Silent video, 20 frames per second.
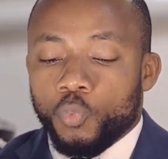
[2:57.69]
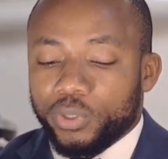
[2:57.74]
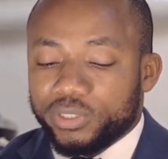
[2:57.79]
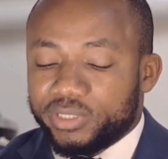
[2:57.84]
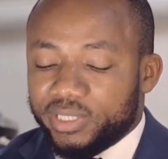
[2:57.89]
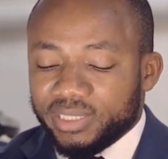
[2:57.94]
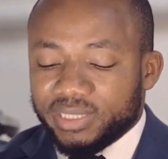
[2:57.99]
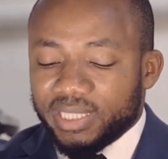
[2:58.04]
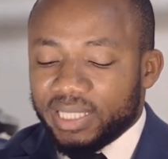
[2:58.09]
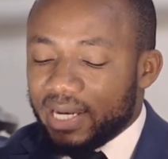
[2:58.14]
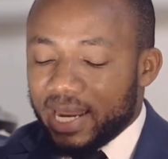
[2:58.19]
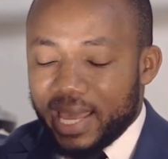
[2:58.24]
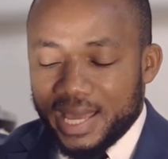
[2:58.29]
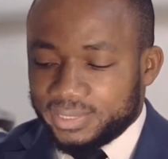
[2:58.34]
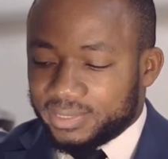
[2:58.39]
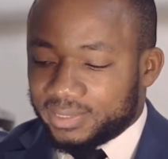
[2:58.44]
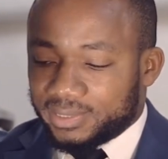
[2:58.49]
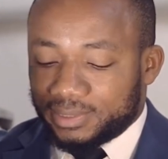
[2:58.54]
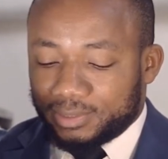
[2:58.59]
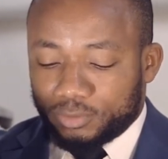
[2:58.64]
Within the
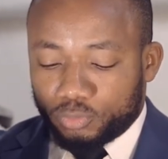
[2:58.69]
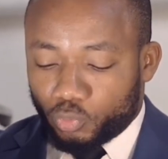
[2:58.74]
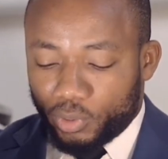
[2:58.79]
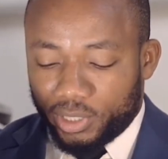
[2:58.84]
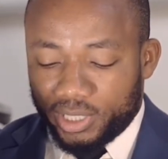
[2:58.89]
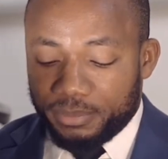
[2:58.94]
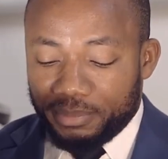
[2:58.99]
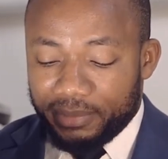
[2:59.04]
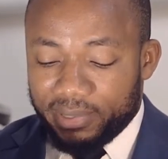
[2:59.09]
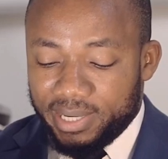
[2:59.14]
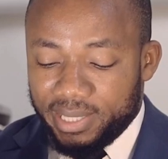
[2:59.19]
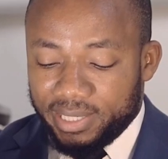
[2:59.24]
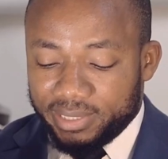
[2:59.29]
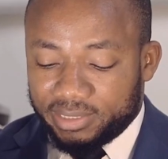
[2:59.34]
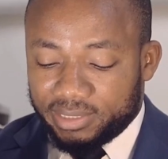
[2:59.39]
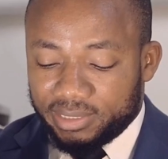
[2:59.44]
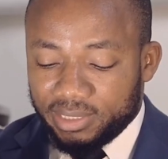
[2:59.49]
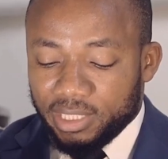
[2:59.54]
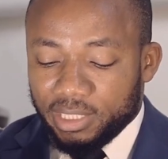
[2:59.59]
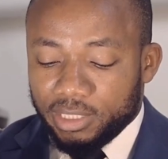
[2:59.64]
next 20
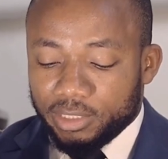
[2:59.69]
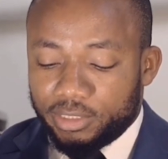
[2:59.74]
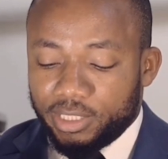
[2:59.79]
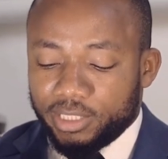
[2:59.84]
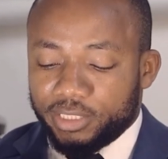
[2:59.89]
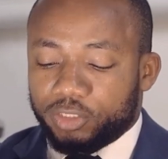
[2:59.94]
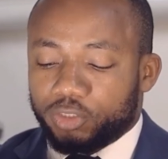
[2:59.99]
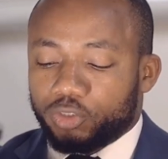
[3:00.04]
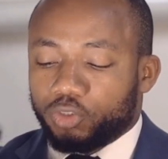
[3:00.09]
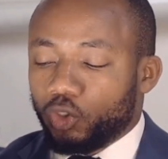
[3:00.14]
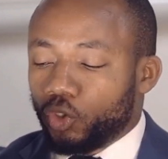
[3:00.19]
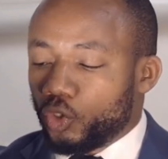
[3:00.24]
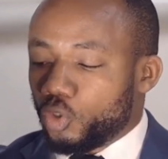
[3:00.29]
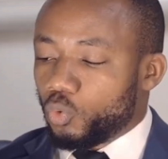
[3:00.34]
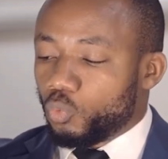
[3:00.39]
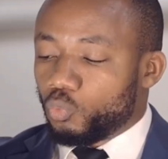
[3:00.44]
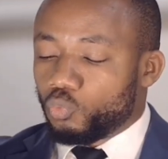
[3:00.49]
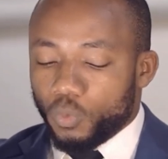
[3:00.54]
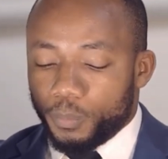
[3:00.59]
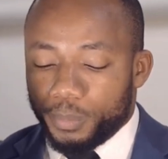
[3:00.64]
minutes, this stew
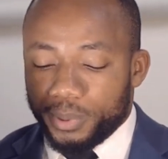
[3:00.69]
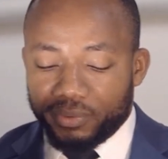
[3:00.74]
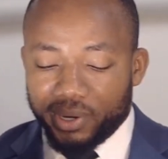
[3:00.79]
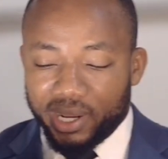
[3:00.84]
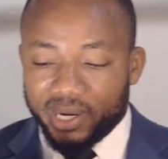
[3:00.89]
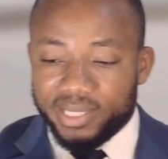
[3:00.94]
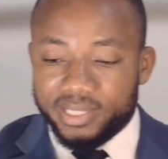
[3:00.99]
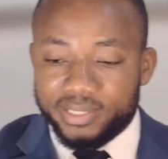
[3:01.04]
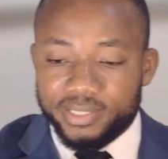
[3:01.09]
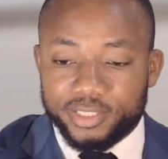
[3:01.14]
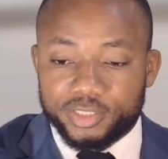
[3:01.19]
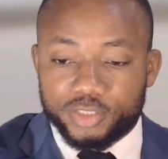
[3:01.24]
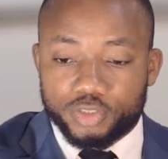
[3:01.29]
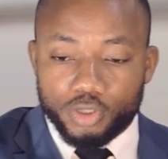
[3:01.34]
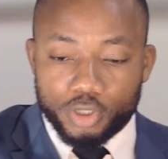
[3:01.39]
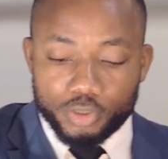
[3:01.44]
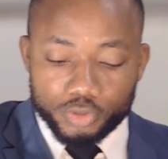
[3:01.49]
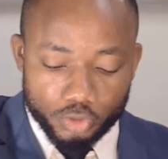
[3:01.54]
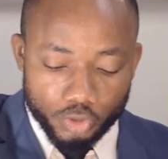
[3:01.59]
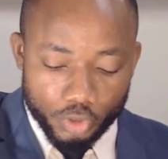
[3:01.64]
will be ready. This
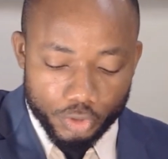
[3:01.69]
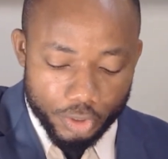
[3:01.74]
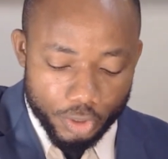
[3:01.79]
is also